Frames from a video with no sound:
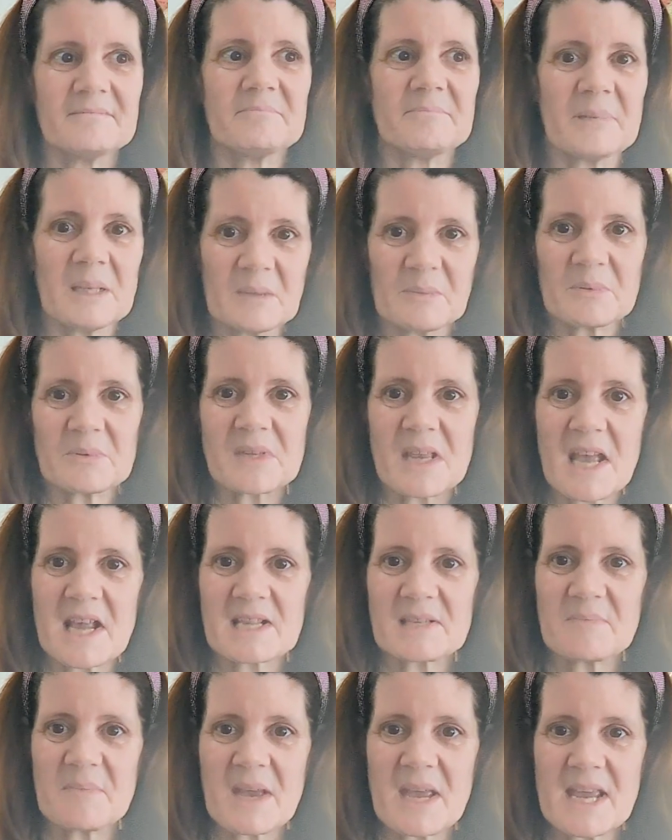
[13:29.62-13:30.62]
People say
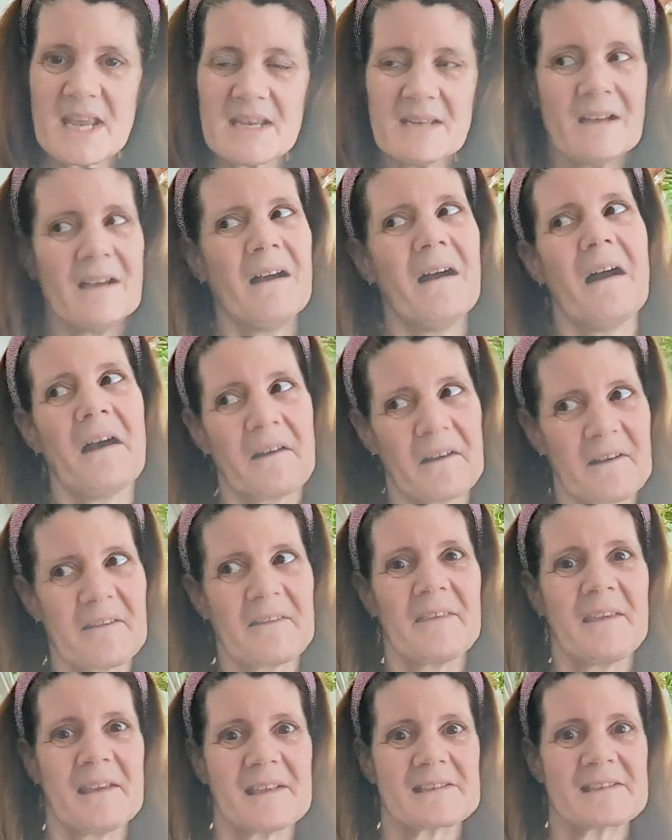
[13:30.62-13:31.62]
it's me. I don't
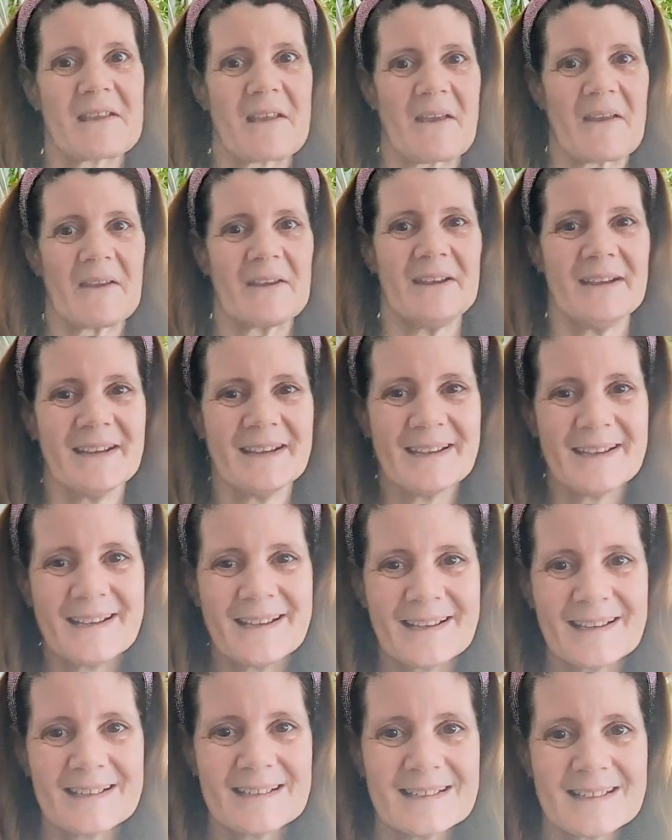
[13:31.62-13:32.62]
think so. I
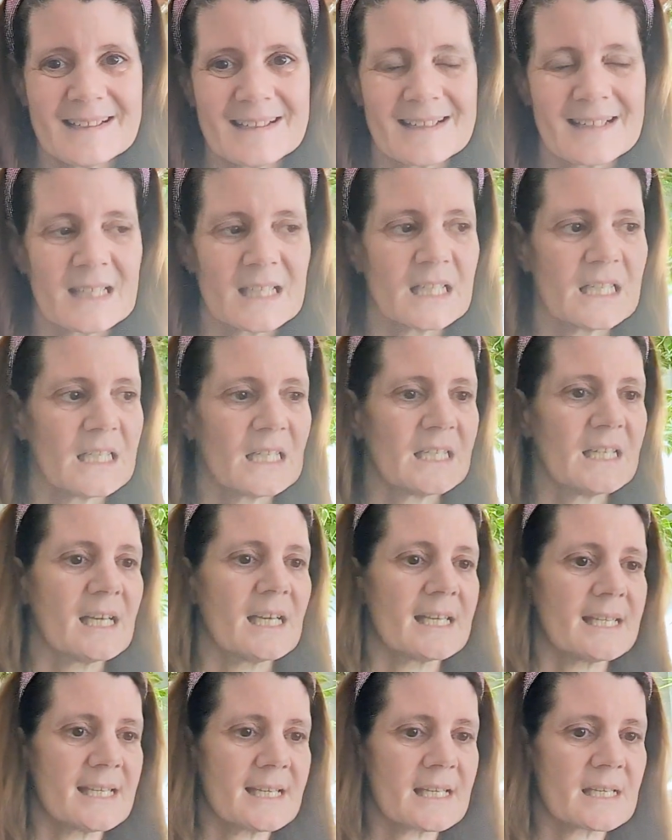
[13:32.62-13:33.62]

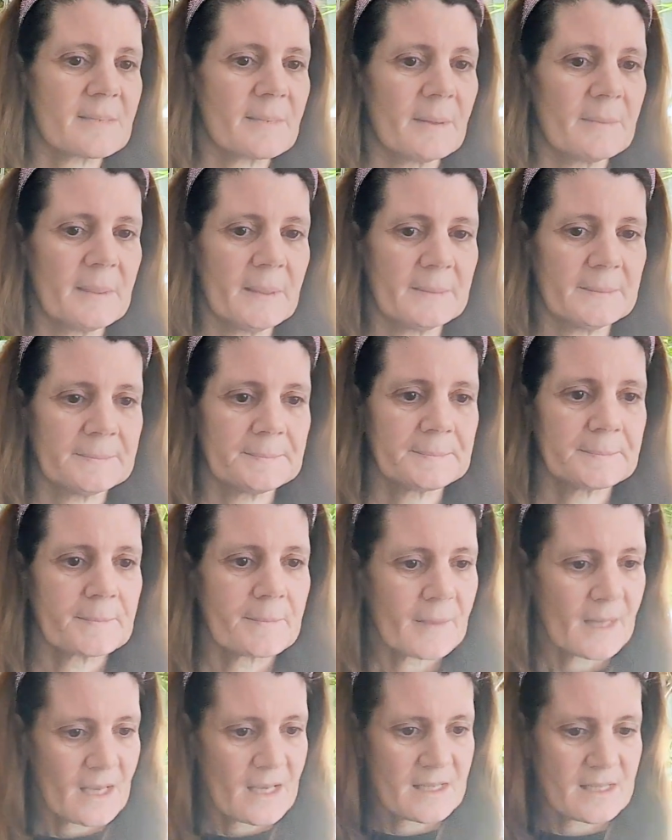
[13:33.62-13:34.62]
think it's my mum,
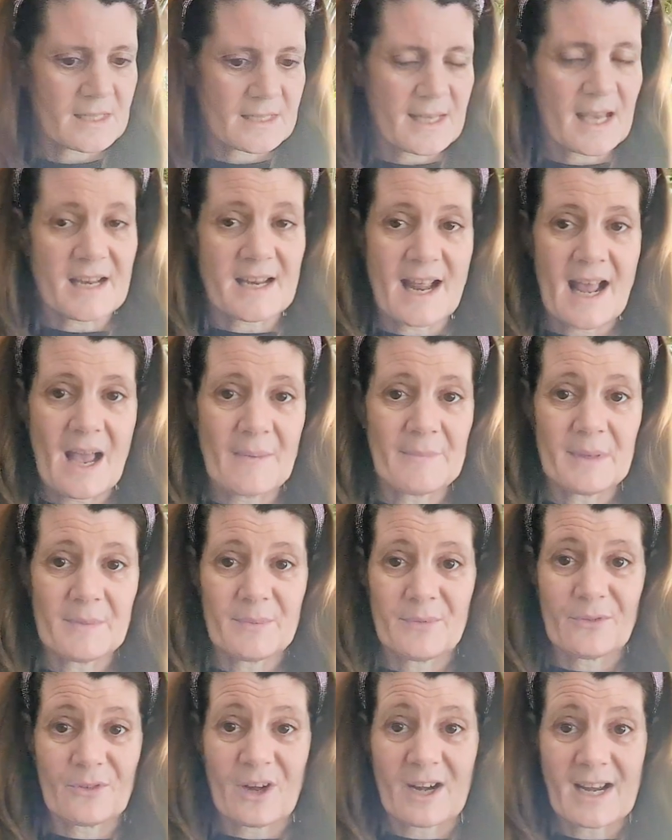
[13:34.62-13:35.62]
because it started happening
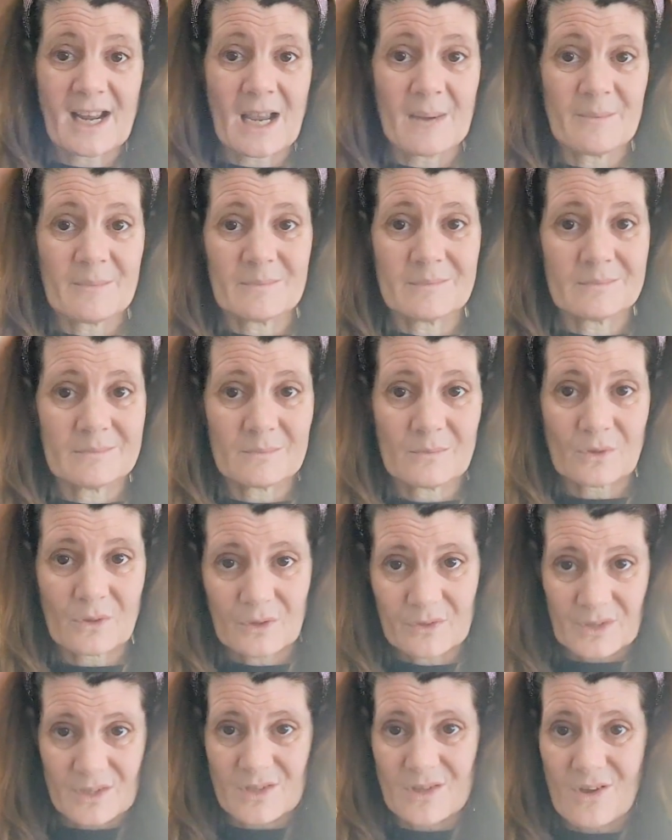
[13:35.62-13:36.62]
before I came on
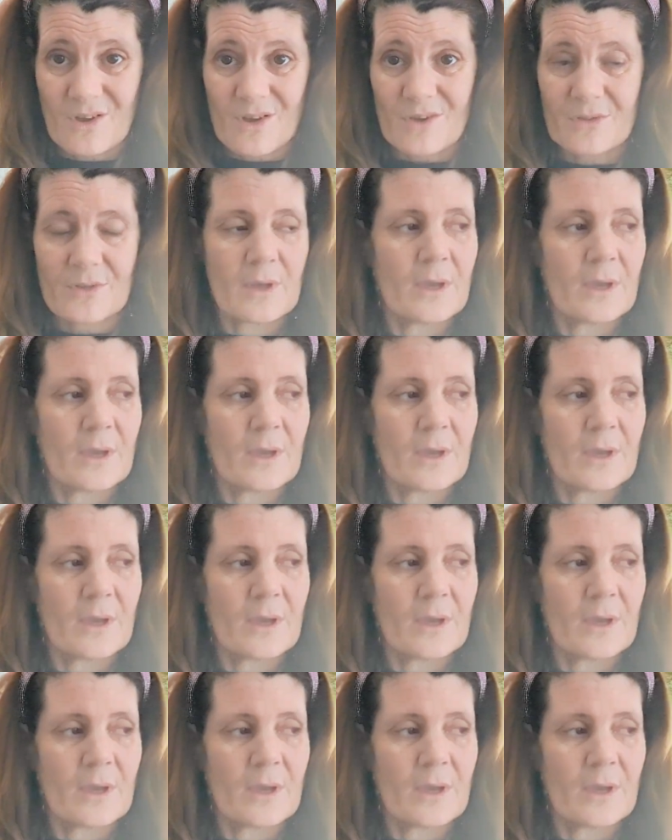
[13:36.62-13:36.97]
this earth.